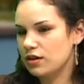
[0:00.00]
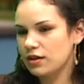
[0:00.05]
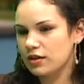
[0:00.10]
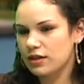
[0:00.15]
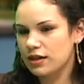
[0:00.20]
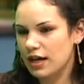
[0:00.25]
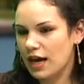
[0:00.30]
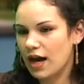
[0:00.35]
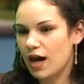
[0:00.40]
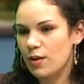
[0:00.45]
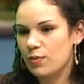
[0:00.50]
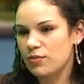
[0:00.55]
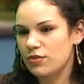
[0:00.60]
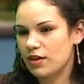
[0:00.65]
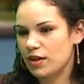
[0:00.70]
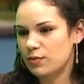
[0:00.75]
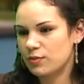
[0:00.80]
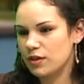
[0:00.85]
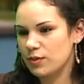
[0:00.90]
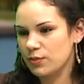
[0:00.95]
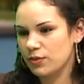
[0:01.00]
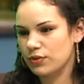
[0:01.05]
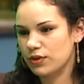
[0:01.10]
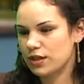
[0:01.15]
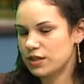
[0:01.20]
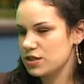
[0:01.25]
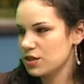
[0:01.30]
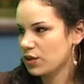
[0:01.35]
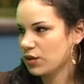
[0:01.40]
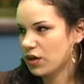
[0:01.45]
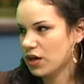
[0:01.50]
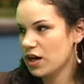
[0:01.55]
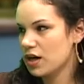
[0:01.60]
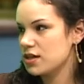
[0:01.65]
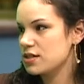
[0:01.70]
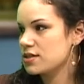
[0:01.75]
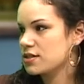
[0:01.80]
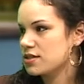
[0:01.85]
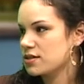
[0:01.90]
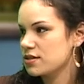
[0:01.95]
gap that people need to
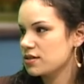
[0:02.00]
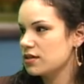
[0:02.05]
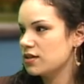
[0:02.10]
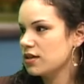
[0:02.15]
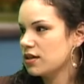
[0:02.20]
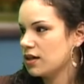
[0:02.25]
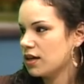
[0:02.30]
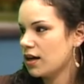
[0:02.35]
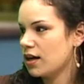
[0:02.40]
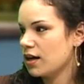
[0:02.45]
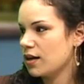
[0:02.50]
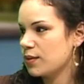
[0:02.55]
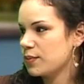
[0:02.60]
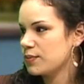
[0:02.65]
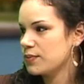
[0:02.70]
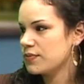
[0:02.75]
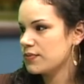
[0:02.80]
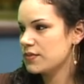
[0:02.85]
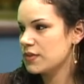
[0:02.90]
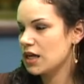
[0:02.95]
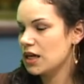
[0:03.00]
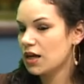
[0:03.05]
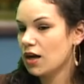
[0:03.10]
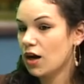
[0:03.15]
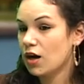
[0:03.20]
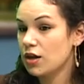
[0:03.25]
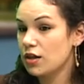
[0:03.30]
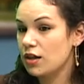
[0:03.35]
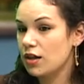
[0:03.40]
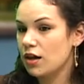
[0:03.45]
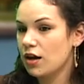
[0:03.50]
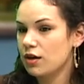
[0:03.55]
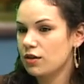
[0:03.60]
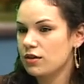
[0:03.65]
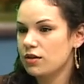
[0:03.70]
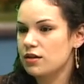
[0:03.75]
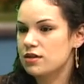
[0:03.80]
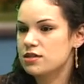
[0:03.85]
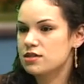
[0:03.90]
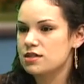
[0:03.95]
cross.
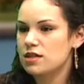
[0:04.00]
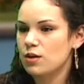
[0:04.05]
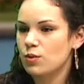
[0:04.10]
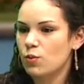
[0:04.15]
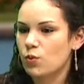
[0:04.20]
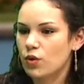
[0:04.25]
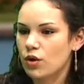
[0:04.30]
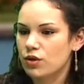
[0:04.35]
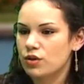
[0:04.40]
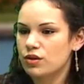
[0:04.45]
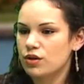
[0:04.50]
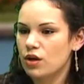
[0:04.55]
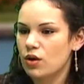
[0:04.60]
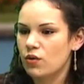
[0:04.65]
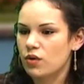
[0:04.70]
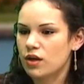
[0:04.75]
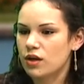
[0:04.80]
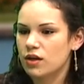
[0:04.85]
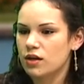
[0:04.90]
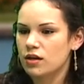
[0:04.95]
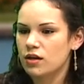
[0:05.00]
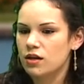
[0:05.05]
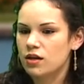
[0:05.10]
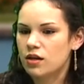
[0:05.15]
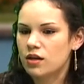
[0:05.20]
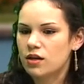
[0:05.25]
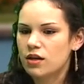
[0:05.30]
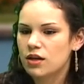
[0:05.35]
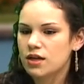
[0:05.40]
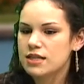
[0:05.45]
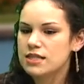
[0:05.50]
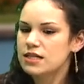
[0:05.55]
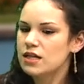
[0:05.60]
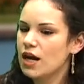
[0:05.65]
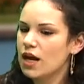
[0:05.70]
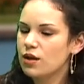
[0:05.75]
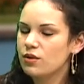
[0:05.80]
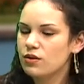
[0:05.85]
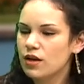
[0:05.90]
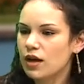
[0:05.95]
Is it worth going? Because
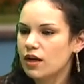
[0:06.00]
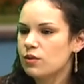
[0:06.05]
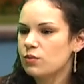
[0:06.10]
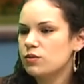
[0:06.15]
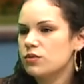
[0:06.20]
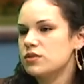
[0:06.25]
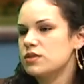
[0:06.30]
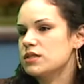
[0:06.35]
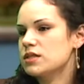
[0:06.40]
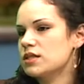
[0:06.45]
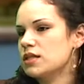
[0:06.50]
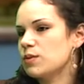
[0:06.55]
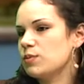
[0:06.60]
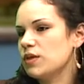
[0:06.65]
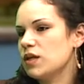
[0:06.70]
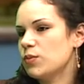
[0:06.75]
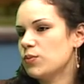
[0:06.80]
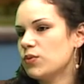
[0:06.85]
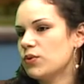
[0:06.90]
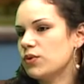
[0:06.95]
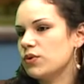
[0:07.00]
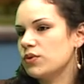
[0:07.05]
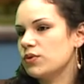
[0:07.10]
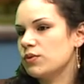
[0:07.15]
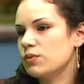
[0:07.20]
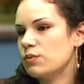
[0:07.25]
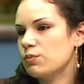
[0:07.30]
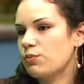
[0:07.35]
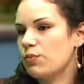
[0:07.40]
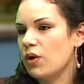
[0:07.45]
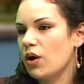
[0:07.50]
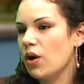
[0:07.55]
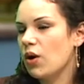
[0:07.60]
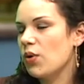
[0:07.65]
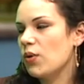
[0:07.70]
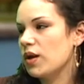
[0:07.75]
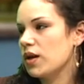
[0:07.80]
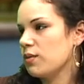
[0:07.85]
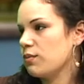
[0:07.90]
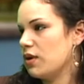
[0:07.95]
I will see people
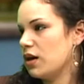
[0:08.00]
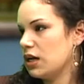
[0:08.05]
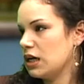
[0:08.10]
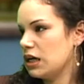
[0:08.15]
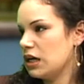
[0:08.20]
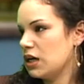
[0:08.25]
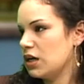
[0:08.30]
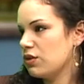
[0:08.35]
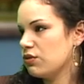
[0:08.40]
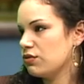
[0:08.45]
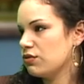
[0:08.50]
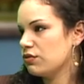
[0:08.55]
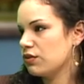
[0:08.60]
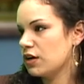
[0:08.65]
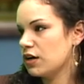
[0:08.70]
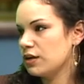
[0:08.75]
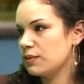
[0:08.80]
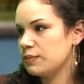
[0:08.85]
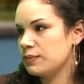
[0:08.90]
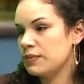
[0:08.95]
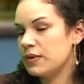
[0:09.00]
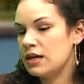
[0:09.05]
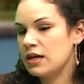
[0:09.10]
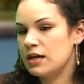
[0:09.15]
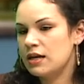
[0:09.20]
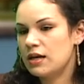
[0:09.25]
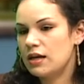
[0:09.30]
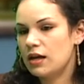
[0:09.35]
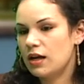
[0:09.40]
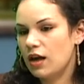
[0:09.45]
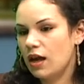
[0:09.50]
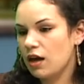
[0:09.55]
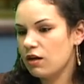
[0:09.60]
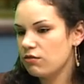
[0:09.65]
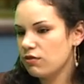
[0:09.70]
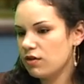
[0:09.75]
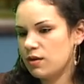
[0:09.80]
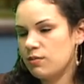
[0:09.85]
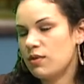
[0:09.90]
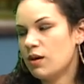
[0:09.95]
borrowing money from
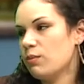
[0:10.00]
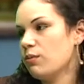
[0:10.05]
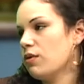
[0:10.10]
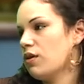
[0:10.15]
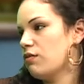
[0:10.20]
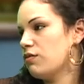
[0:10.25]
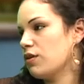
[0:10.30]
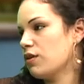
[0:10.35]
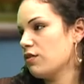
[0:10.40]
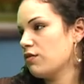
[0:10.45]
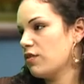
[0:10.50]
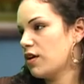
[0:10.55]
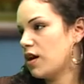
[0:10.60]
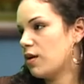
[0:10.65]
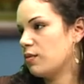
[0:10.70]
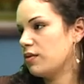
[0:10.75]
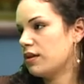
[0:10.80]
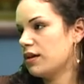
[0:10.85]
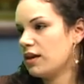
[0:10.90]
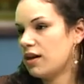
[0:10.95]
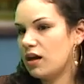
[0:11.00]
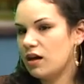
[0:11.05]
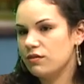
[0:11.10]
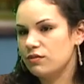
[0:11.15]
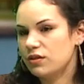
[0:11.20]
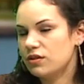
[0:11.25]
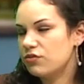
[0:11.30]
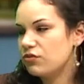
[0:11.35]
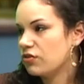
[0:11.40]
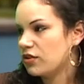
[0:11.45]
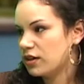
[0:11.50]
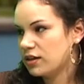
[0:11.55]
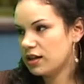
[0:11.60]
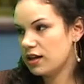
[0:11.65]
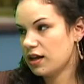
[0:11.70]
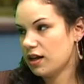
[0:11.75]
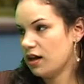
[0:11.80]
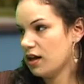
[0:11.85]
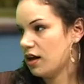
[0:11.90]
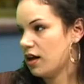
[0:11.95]
every member of their family, every friend
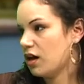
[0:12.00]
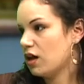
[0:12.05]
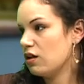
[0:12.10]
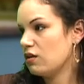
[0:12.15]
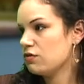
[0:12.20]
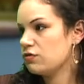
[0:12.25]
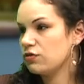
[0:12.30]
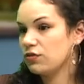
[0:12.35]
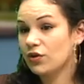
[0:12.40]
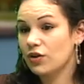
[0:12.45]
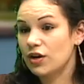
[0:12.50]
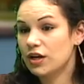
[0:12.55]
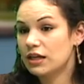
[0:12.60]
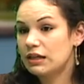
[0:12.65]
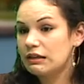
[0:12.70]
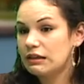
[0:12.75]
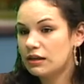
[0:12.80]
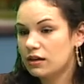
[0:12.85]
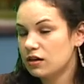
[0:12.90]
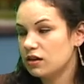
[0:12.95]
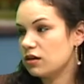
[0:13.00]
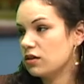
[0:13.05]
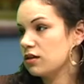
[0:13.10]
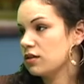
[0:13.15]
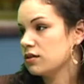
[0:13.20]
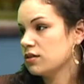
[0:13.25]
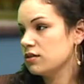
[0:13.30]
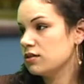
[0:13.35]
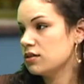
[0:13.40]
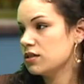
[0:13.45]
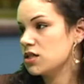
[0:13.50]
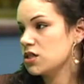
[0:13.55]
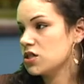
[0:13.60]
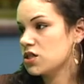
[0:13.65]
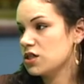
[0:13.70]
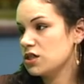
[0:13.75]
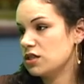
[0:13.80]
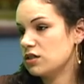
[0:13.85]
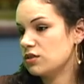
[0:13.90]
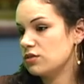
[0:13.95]
have for a year
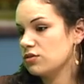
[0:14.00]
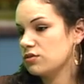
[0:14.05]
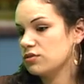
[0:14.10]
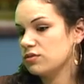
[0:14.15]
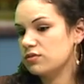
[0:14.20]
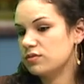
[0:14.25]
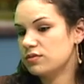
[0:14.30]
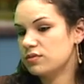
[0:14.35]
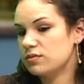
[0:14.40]
to